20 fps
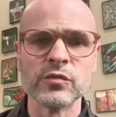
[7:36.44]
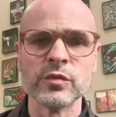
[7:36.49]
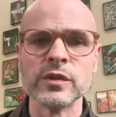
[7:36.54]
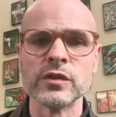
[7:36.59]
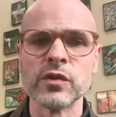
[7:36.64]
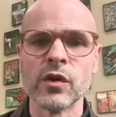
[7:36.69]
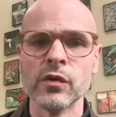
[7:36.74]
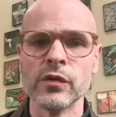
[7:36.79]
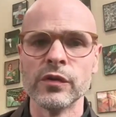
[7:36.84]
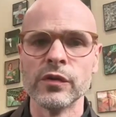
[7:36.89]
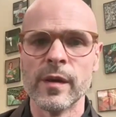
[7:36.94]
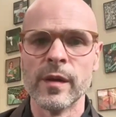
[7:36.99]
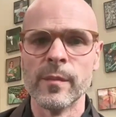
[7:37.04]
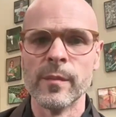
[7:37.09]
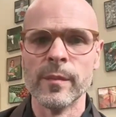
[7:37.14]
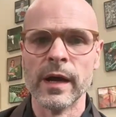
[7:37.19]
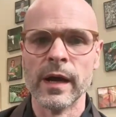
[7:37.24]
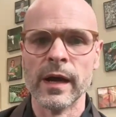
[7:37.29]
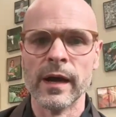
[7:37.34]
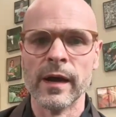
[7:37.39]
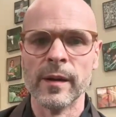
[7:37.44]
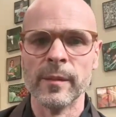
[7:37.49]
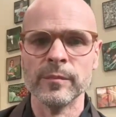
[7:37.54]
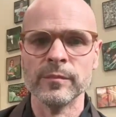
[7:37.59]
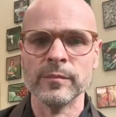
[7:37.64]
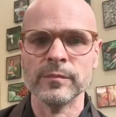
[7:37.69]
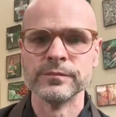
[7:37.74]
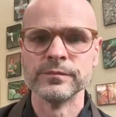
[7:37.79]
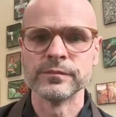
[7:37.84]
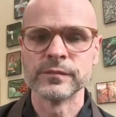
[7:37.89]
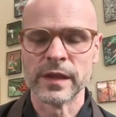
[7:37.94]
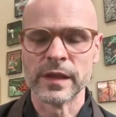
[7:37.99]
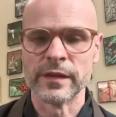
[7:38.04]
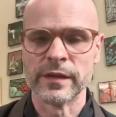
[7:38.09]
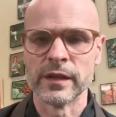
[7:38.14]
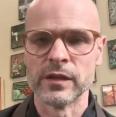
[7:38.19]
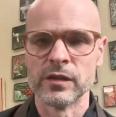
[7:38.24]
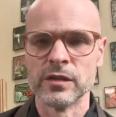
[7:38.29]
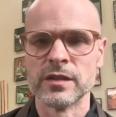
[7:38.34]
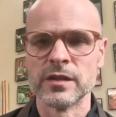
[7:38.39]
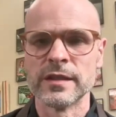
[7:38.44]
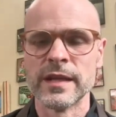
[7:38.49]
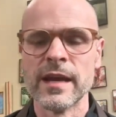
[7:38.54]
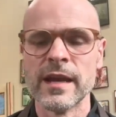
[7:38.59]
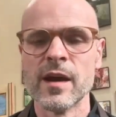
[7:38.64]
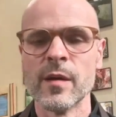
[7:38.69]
we told them that they could stay